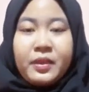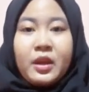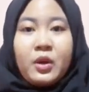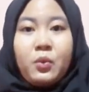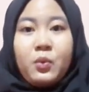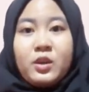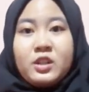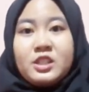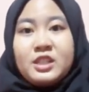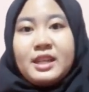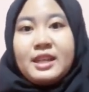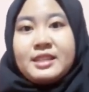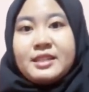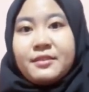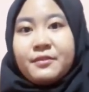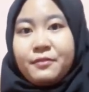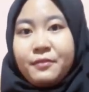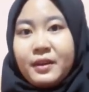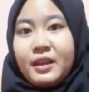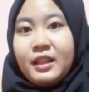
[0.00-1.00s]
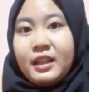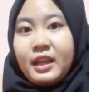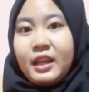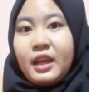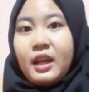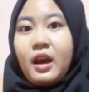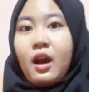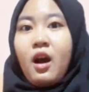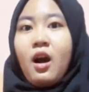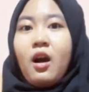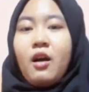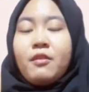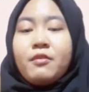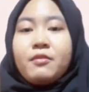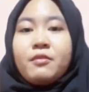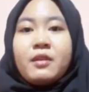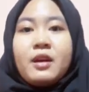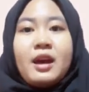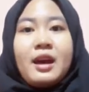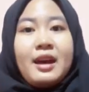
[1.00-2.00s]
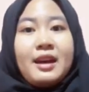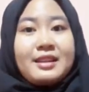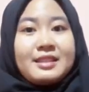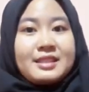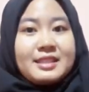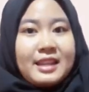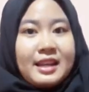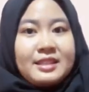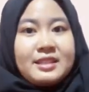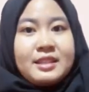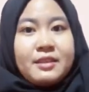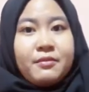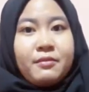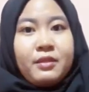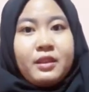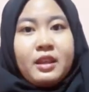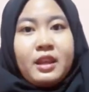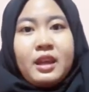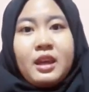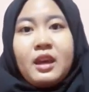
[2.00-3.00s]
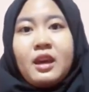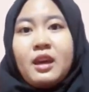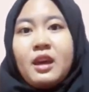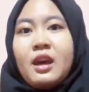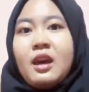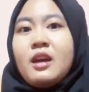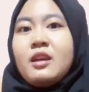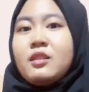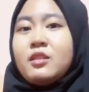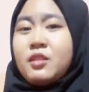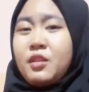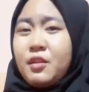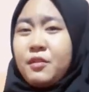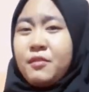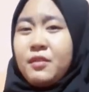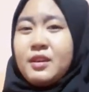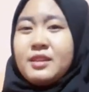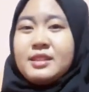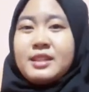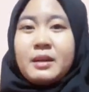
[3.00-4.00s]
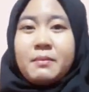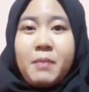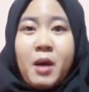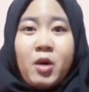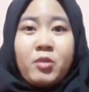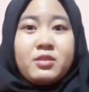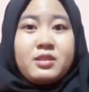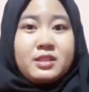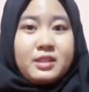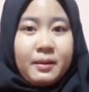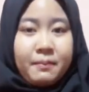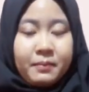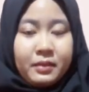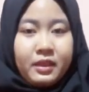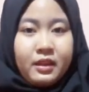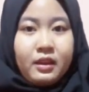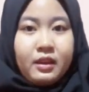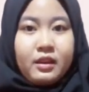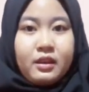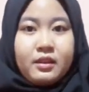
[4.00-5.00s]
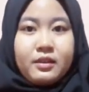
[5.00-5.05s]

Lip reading: which is a feeling of excessively nervous about something.